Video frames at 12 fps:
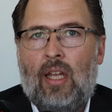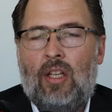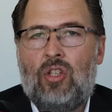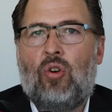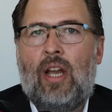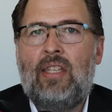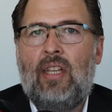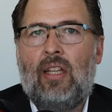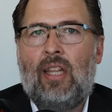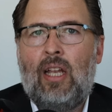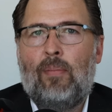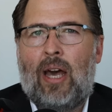It's crazy to
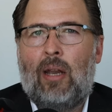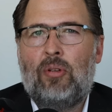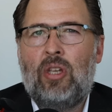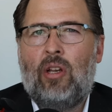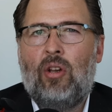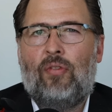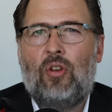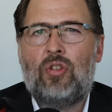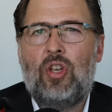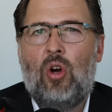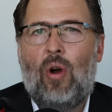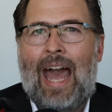think about it, particularly if there's
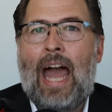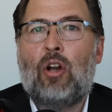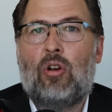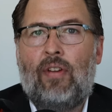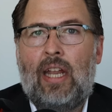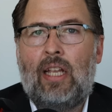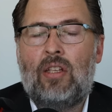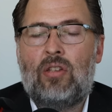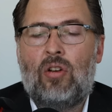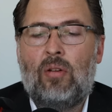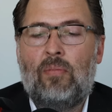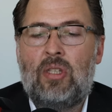no aggravating
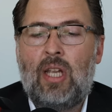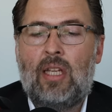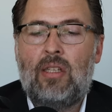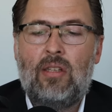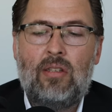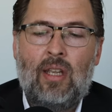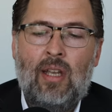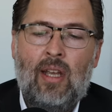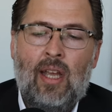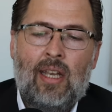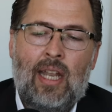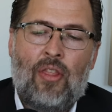circumstances.
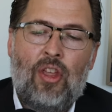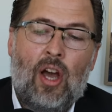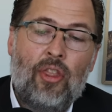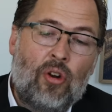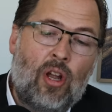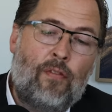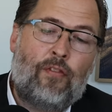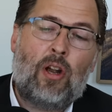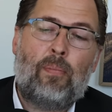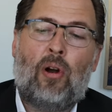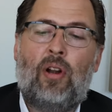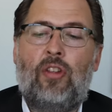Now, the other unfair
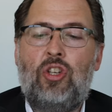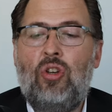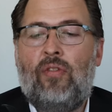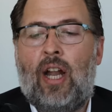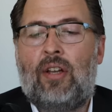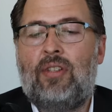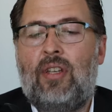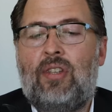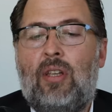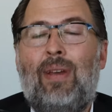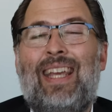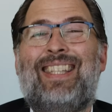part of the juvenile
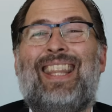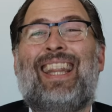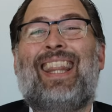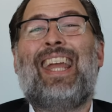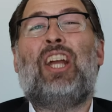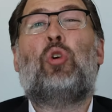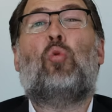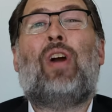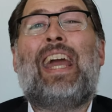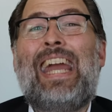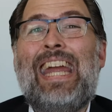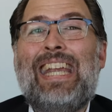system is that they
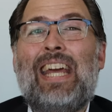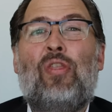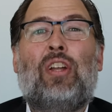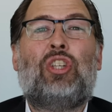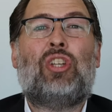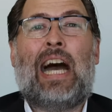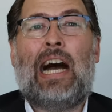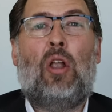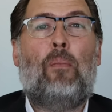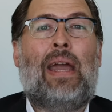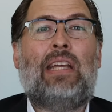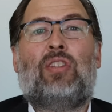grade the
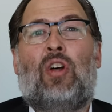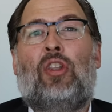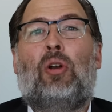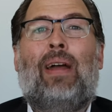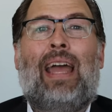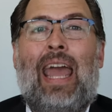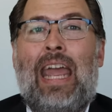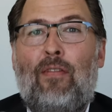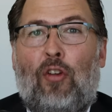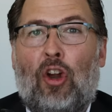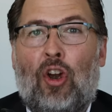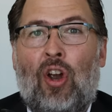child based on their
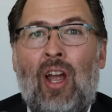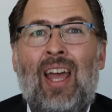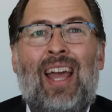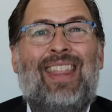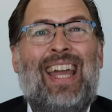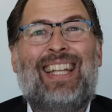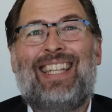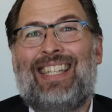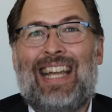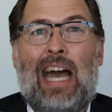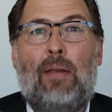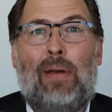behavior. They
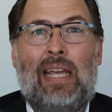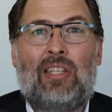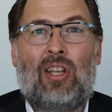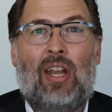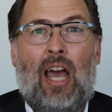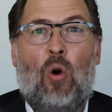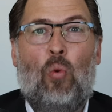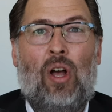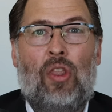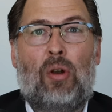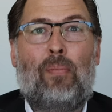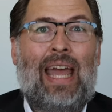decide based on how well
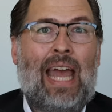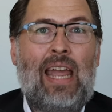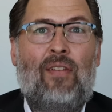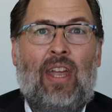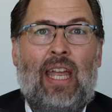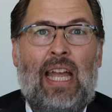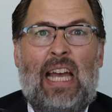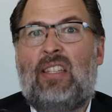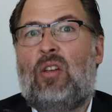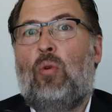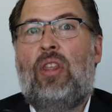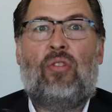they're behaving as
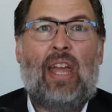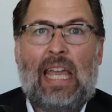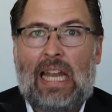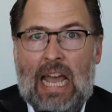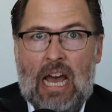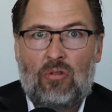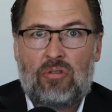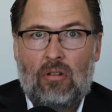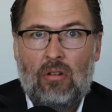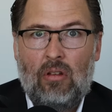to whether they get out.